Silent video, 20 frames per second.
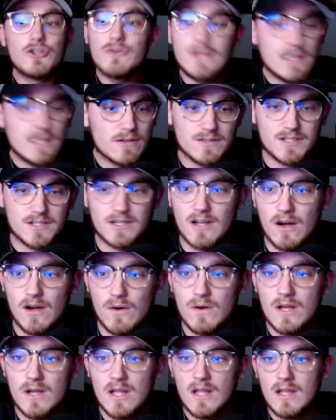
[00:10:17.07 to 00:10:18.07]
years
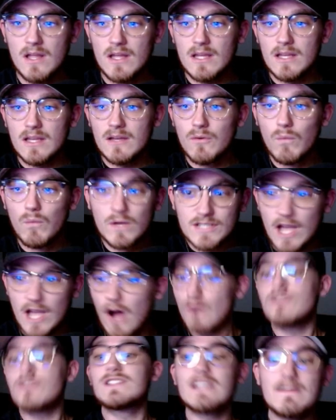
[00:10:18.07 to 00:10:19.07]
ago, was
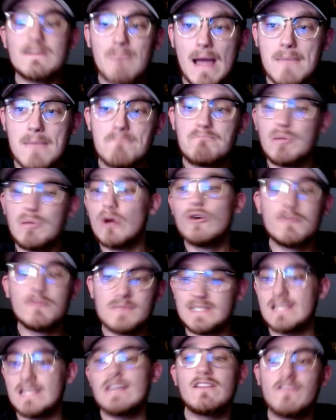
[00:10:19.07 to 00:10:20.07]
hosted by
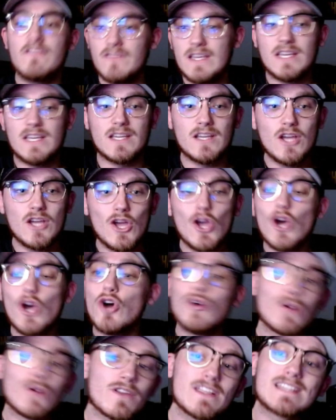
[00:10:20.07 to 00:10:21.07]
Boom TV,
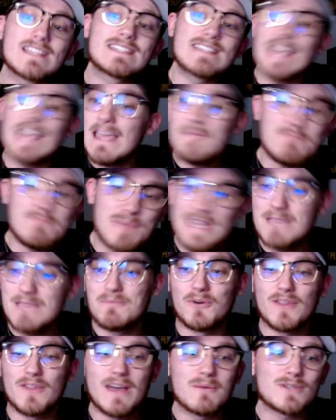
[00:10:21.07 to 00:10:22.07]
who are the same
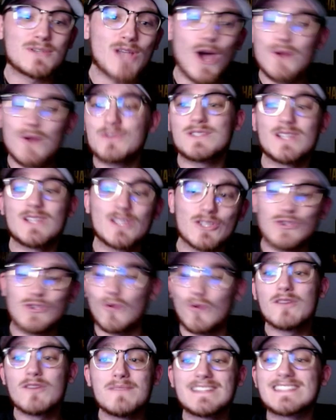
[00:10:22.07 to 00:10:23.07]
people that was hosting the
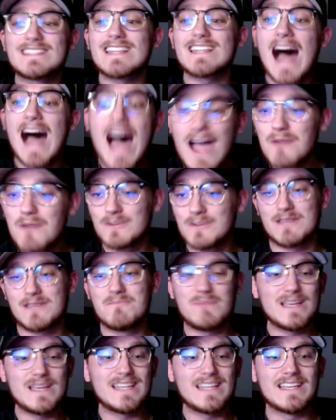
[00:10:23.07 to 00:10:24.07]
tournaments that I was
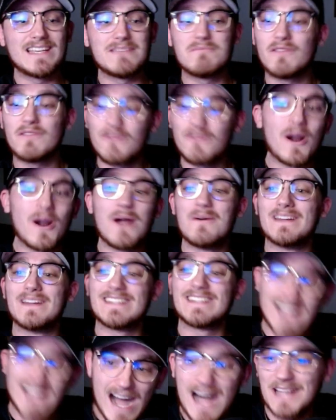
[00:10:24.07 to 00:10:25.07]
competing in before I went
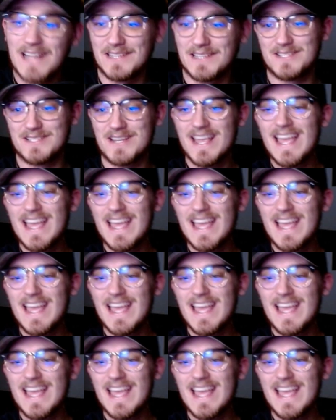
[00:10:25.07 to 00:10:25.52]
to college.